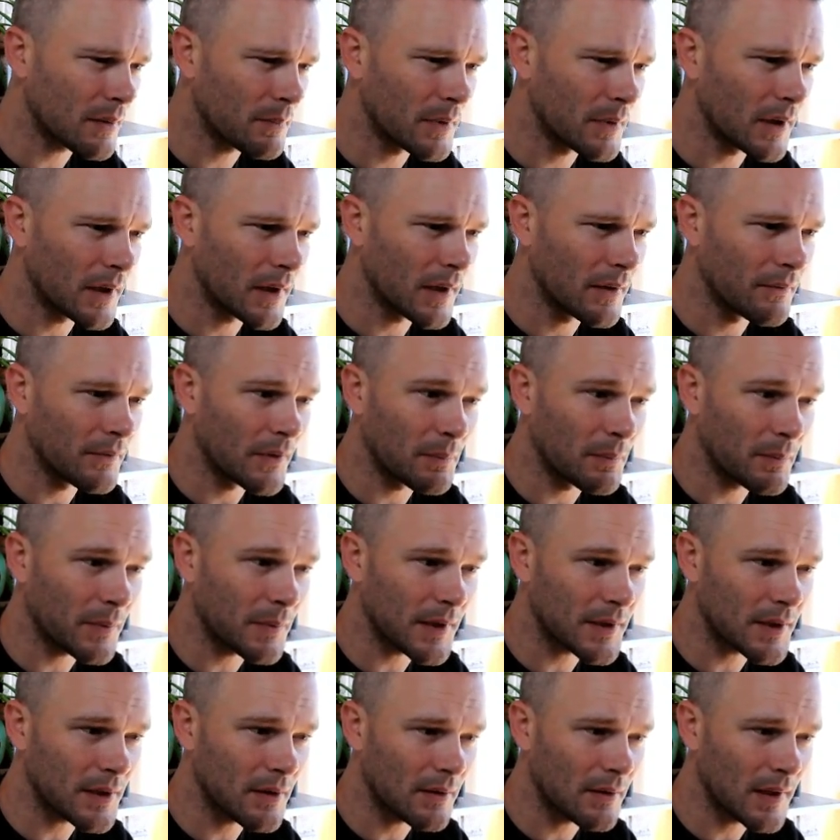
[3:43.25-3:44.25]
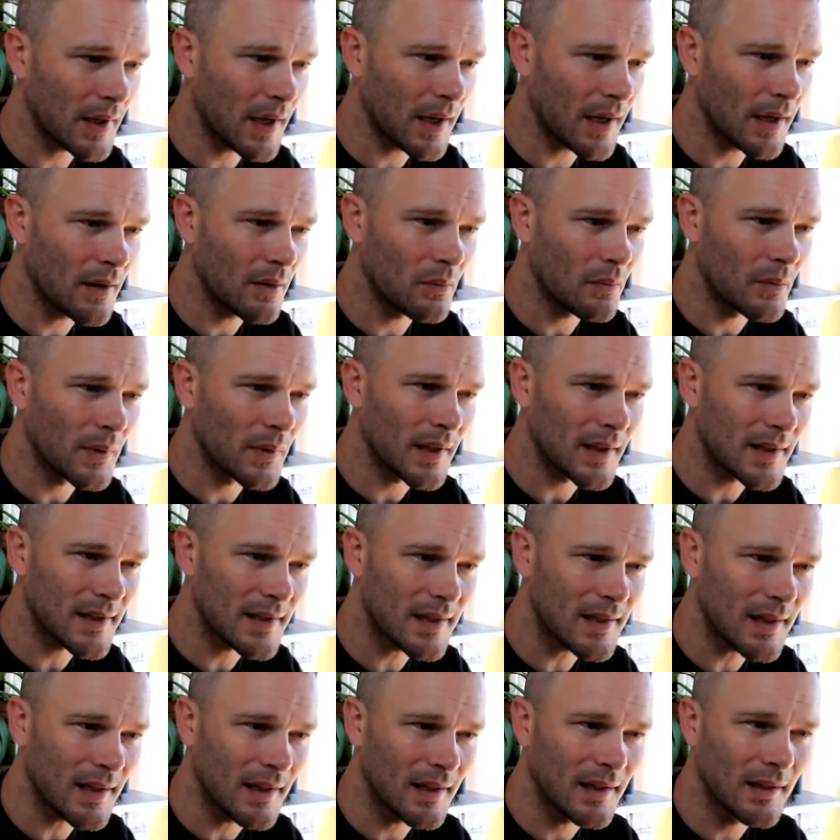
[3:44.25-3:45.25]
But if we press OK, we can
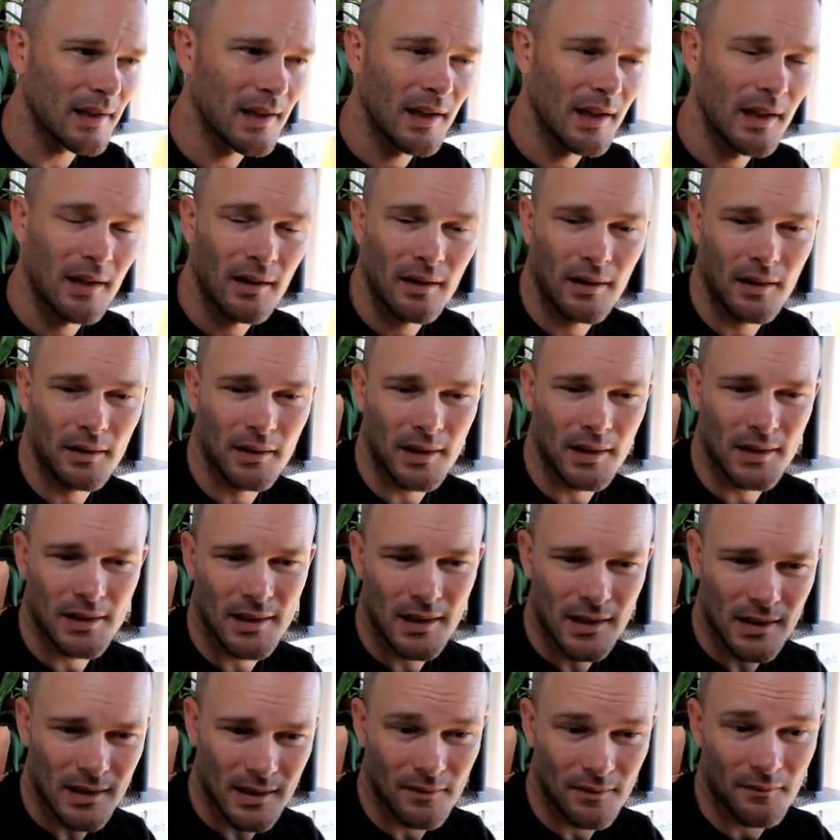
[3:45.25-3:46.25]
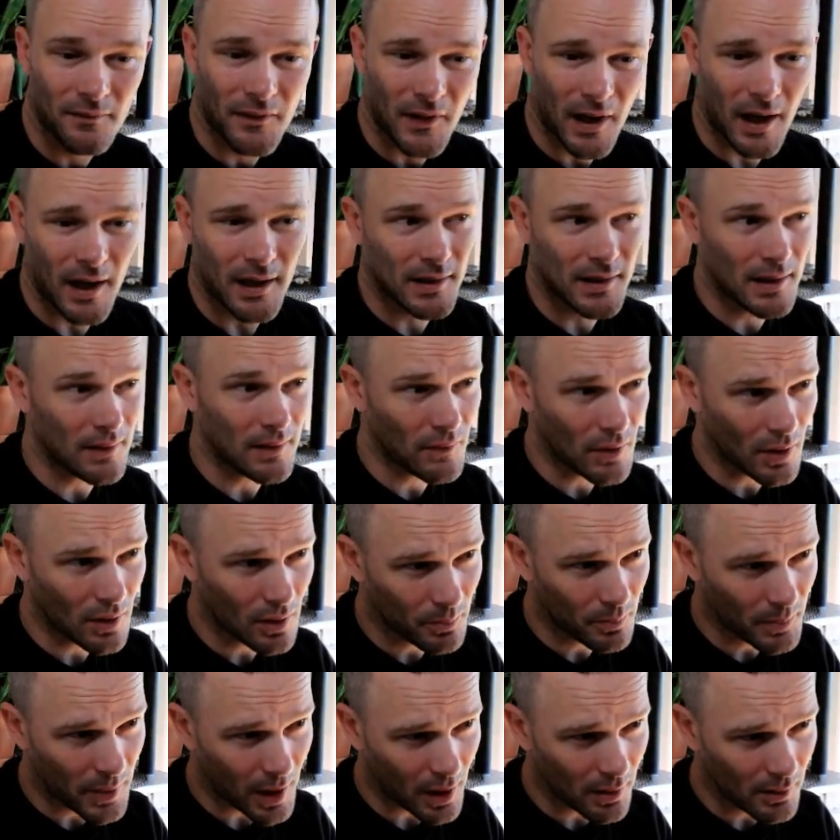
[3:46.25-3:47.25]
see that this is, in fact, even though the
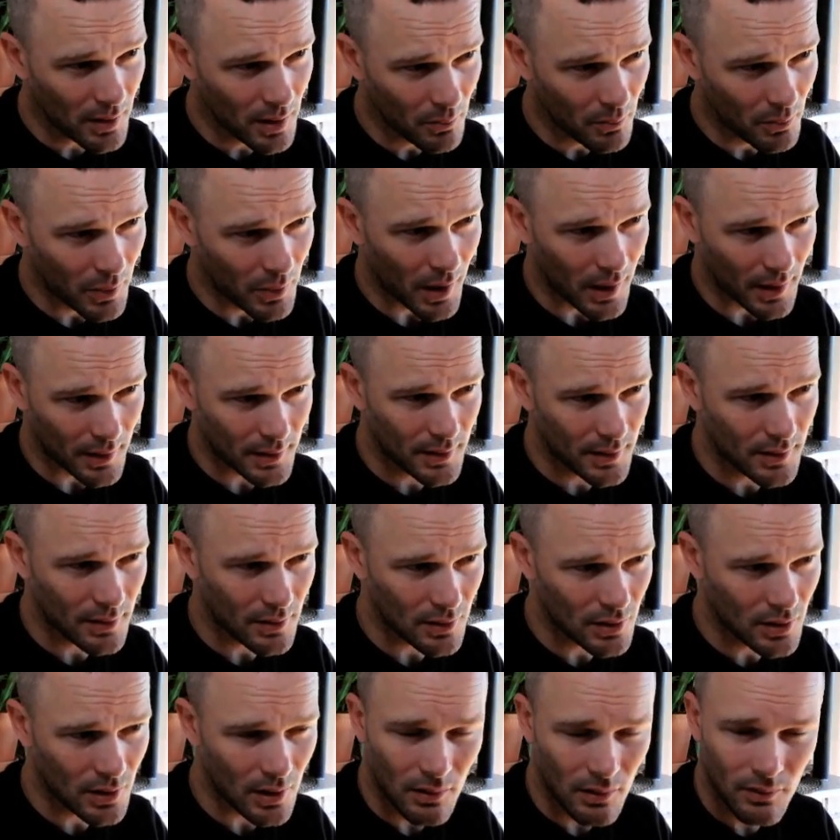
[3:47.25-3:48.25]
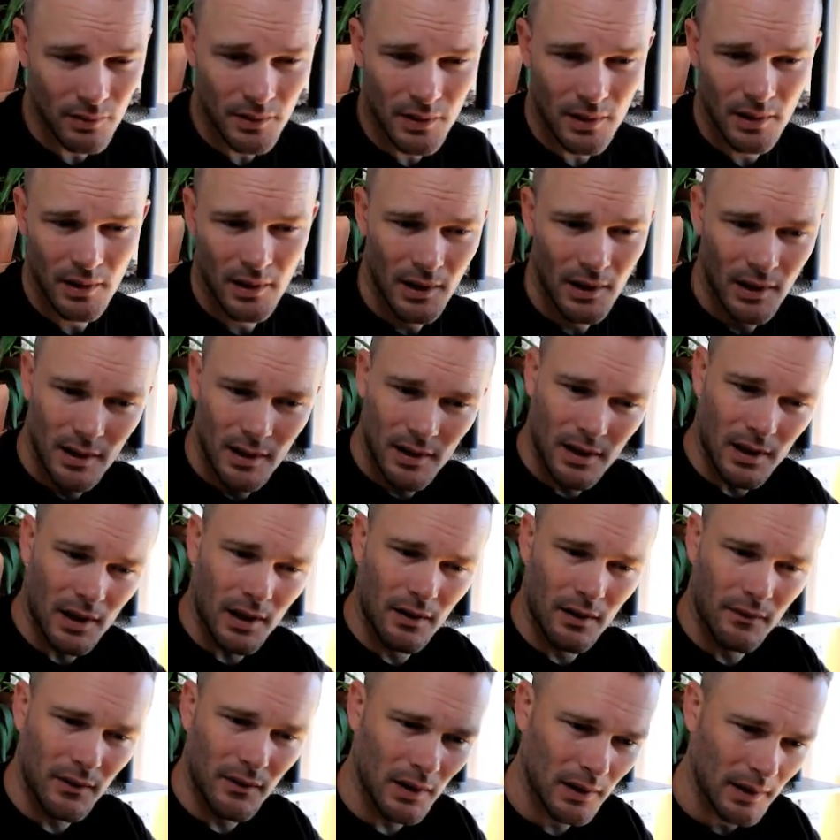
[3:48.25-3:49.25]
bounding box shows
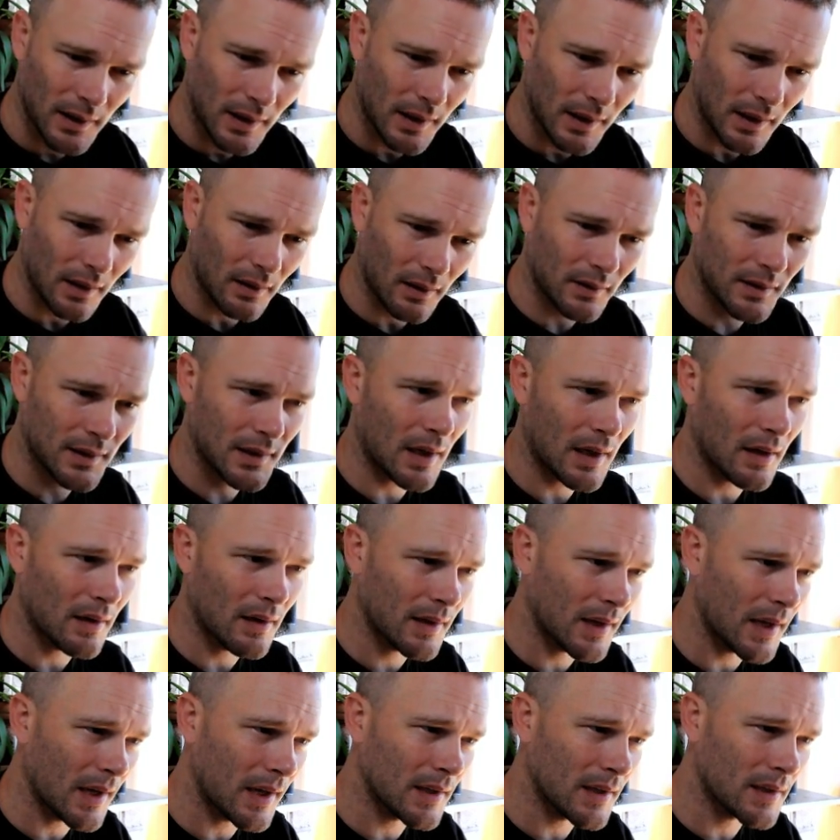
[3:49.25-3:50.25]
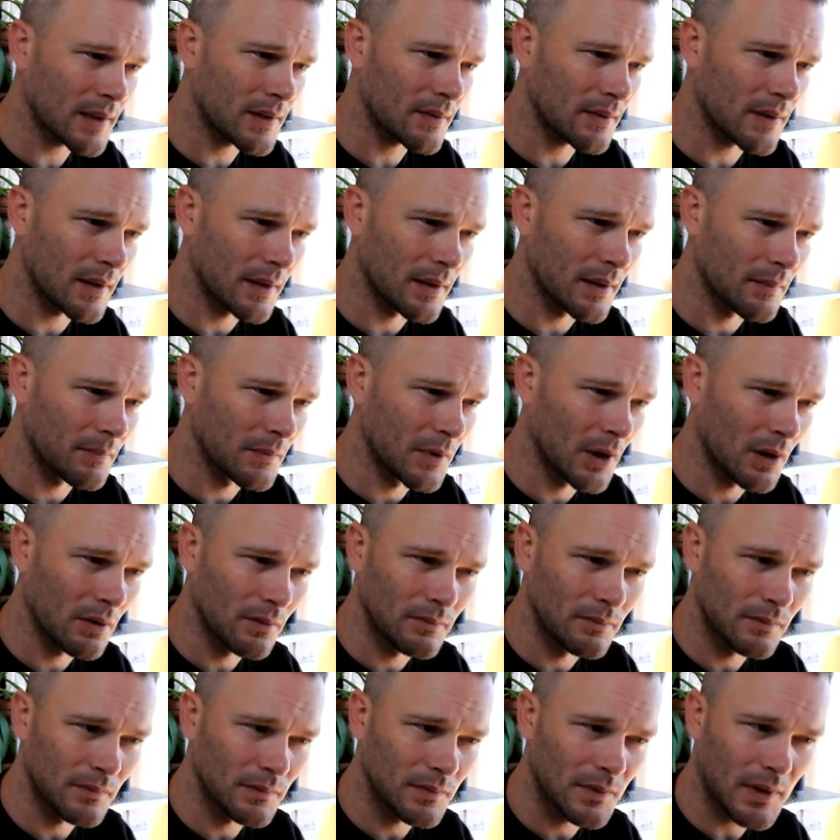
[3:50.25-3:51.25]
kind of a linear staircase,
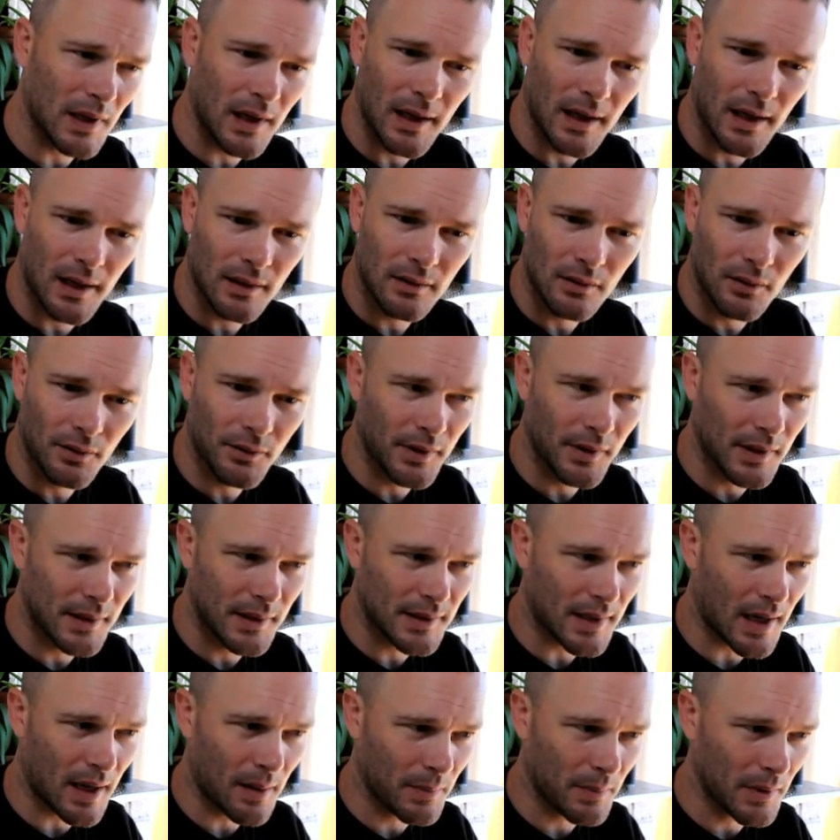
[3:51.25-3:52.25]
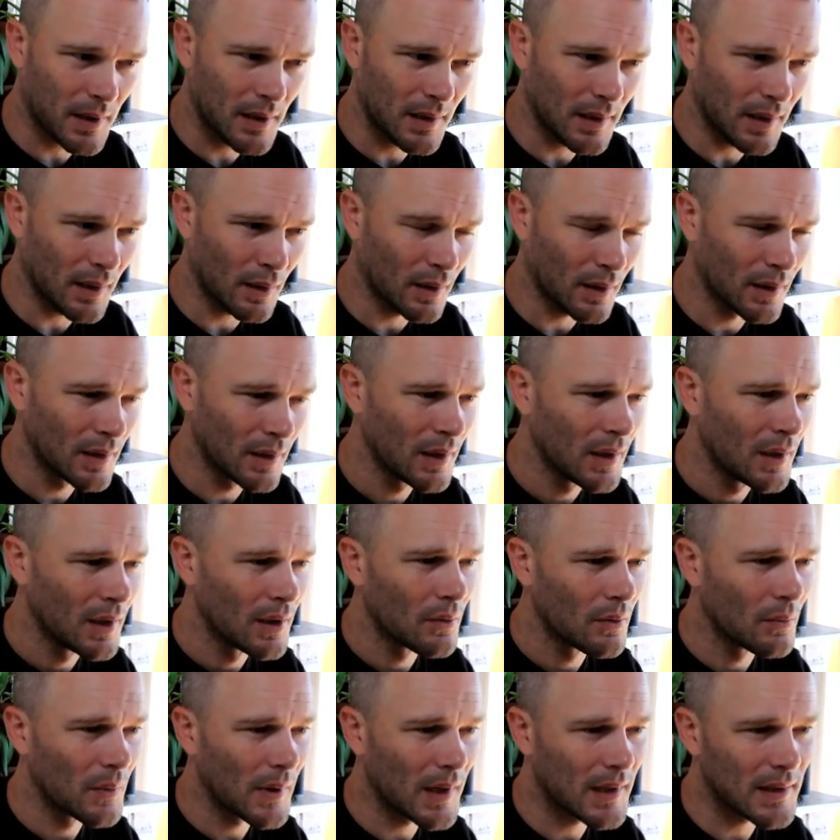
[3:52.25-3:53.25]
no diagonal things happening here,
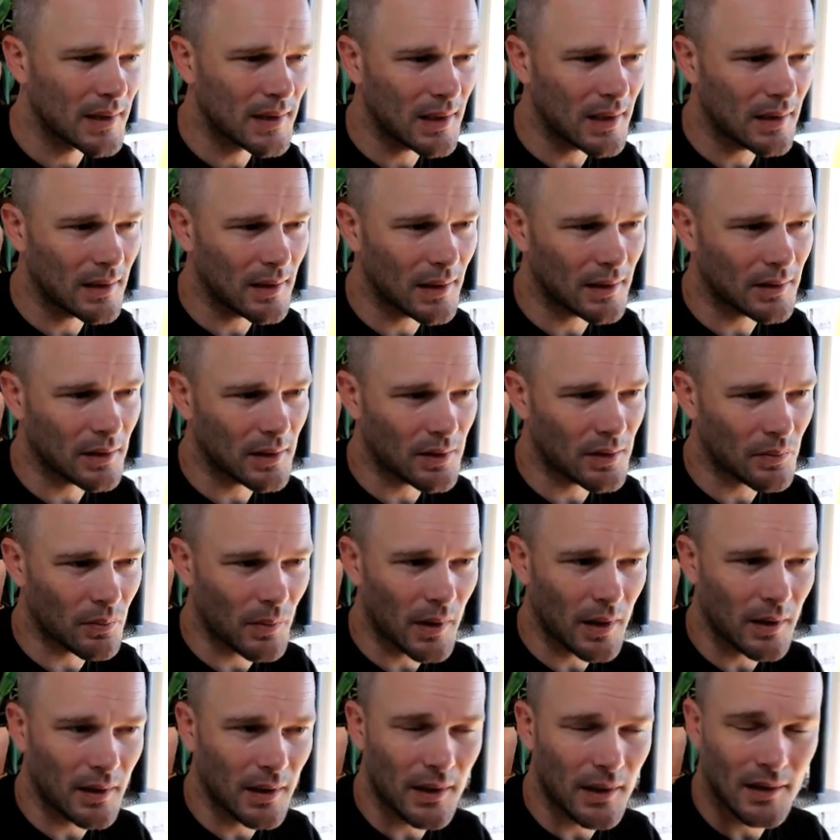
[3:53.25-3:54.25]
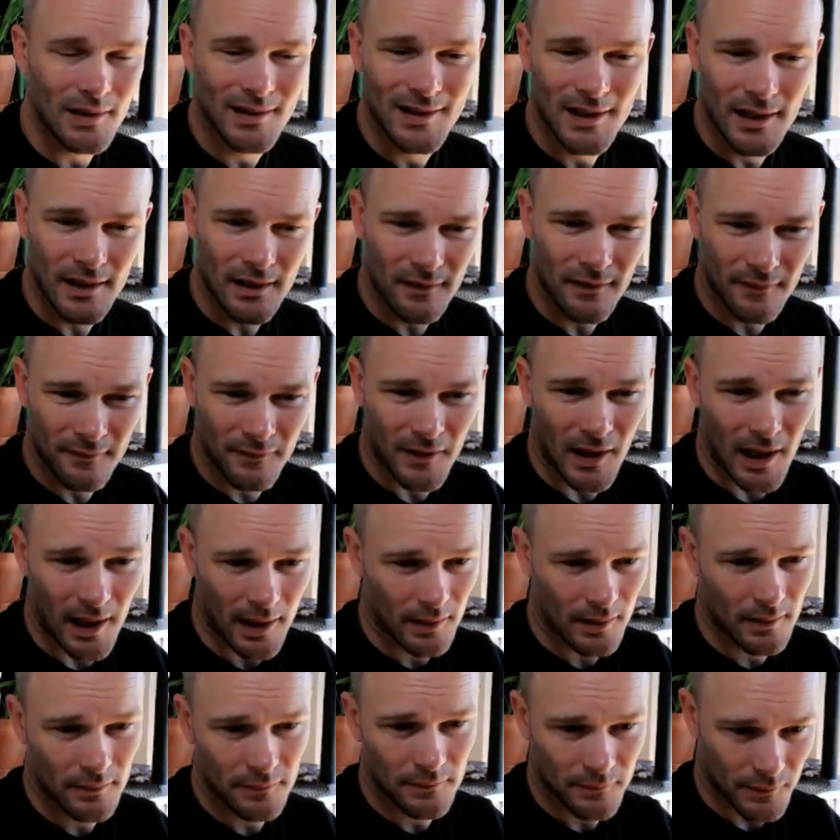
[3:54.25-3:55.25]
we can see that this railing did in
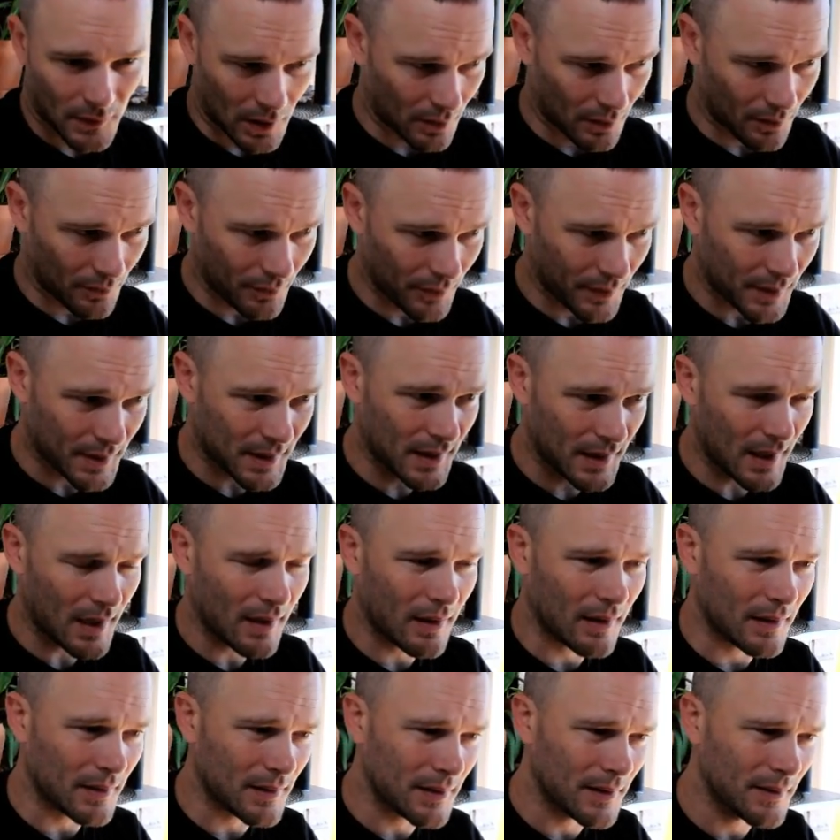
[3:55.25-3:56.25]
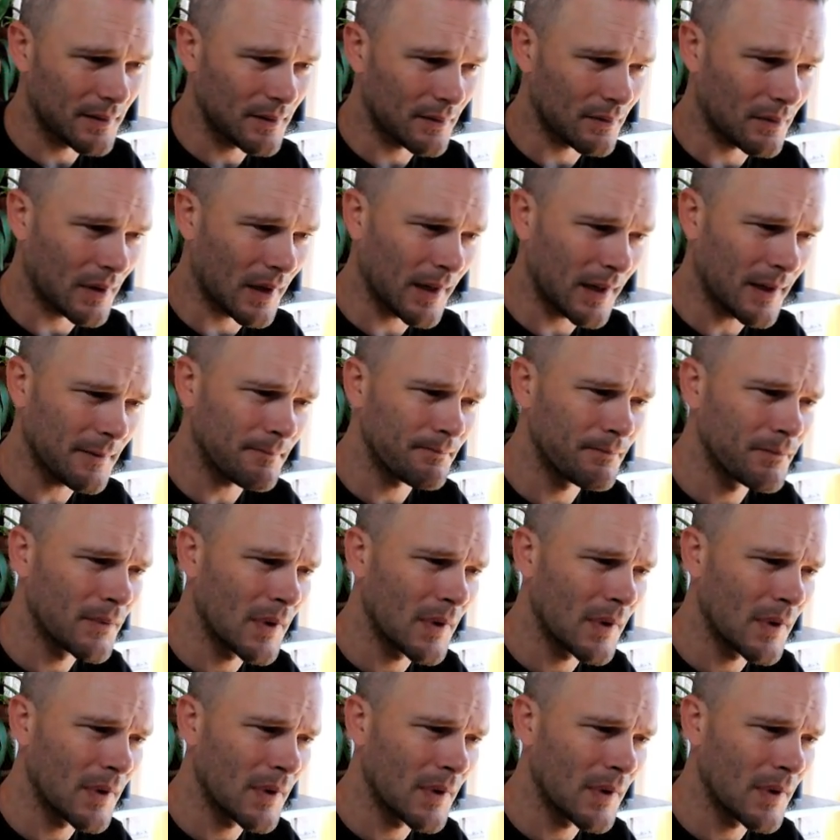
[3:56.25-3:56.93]
fact follow the stairs, right?